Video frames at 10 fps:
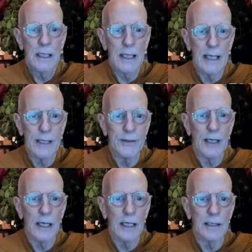and
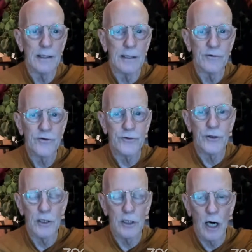
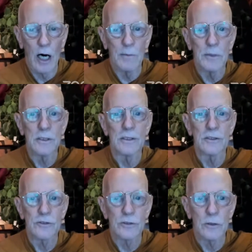the karma
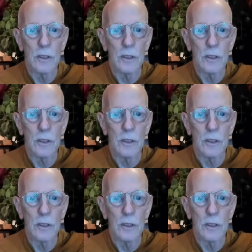and so